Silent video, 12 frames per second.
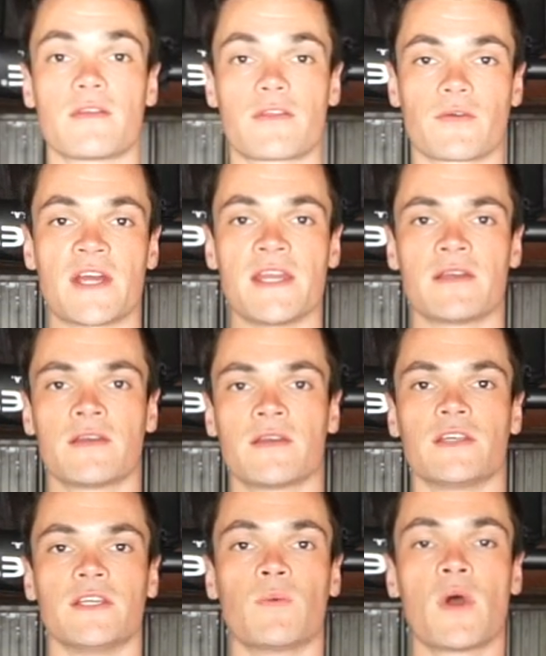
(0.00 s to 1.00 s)
3,
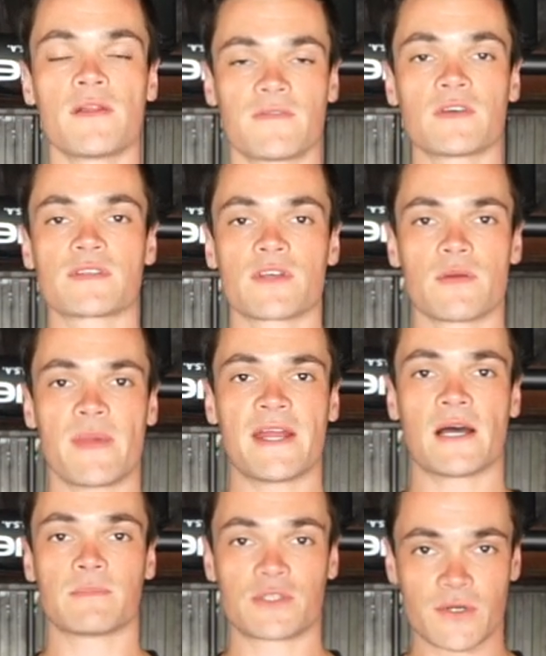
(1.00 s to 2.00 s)
you won't feel so beat
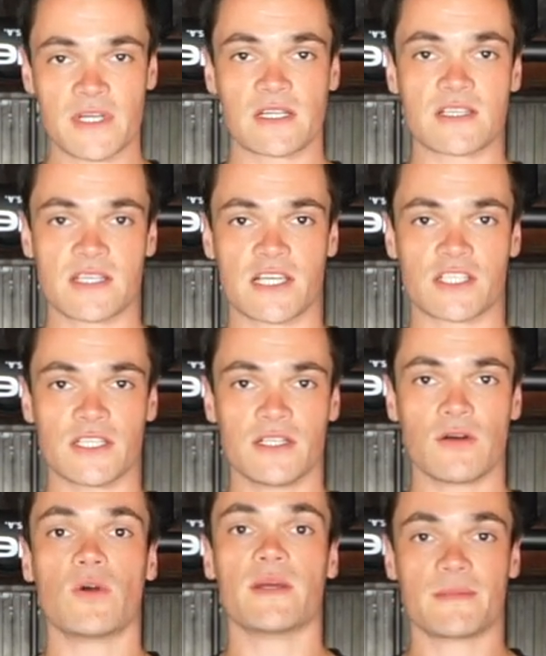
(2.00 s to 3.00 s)
up during the session
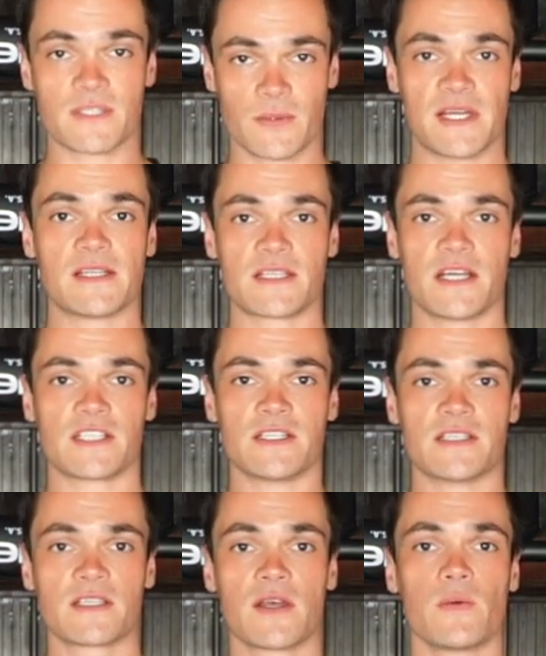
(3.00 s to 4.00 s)
or in between
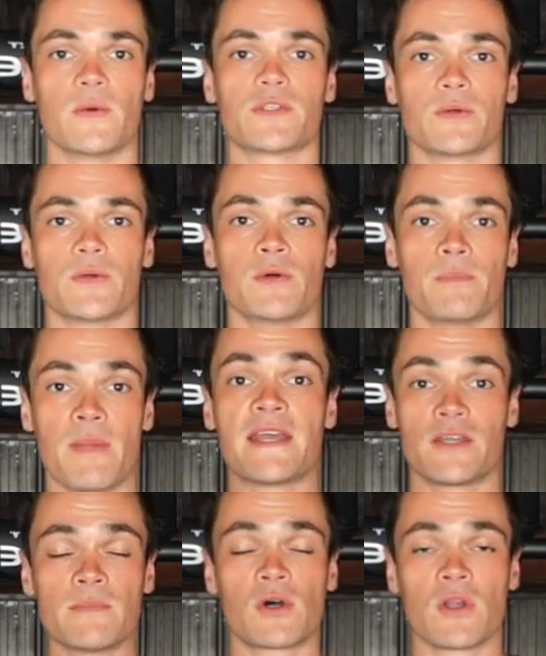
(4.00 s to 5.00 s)
sessions, which will
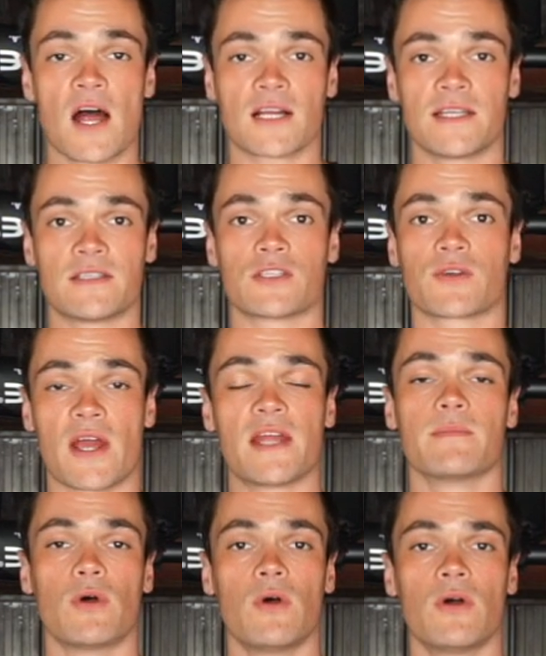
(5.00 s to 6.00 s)
make you more likely to train
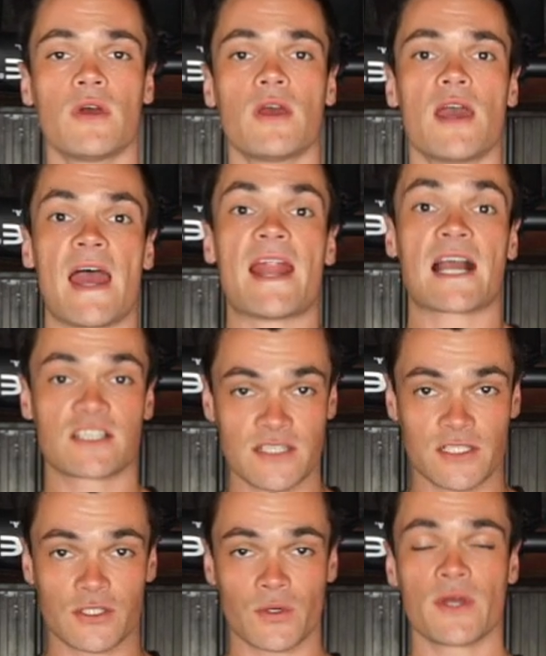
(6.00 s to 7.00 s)
more and actually
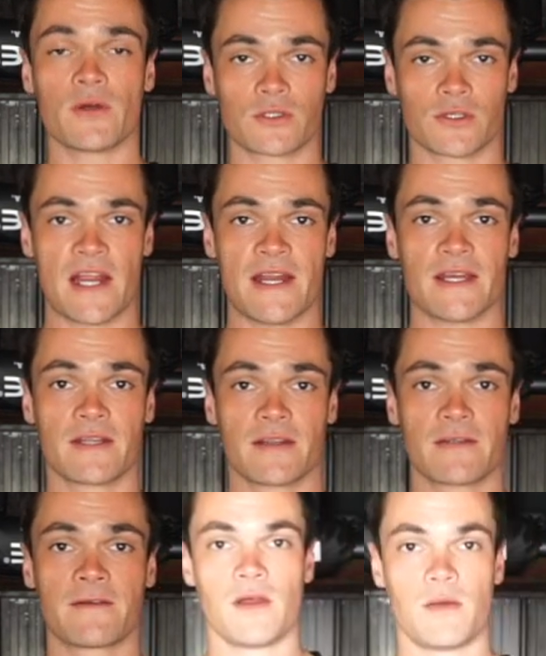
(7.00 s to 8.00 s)
enjoy your training.
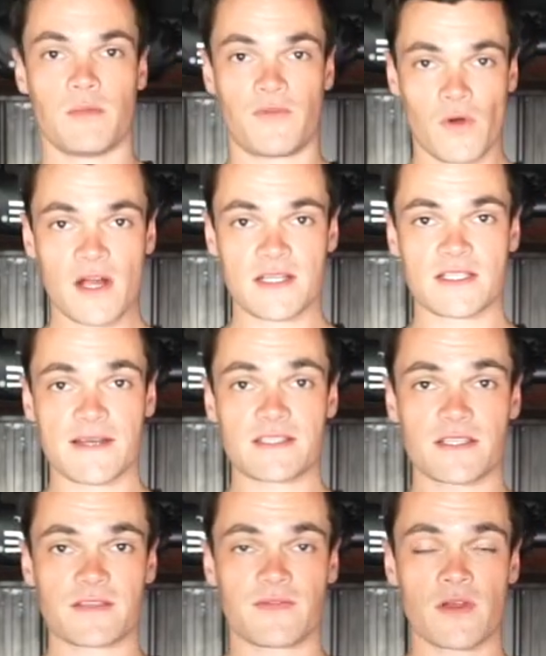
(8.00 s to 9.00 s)
Before I discuss
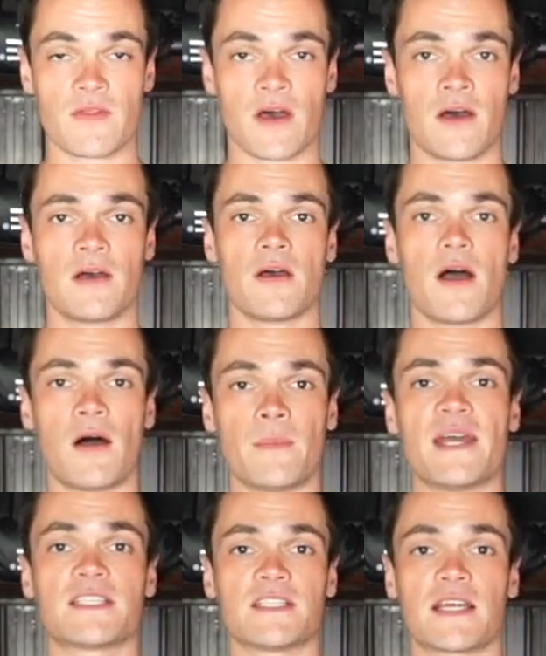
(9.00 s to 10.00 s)
this further, I'll
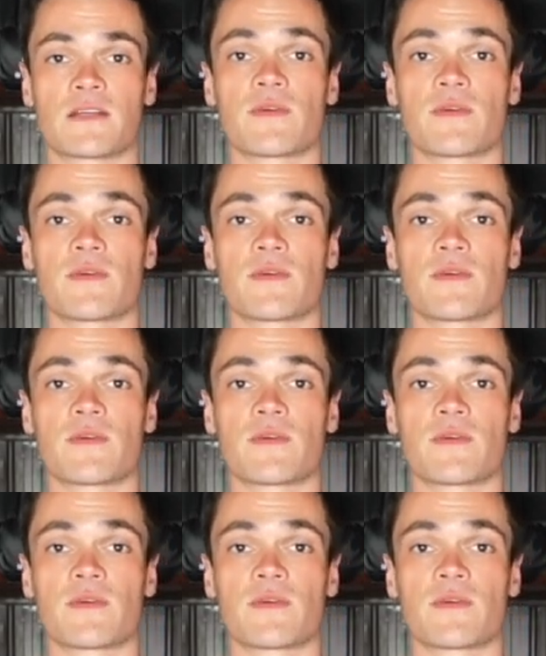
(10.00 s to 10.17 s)
mention that the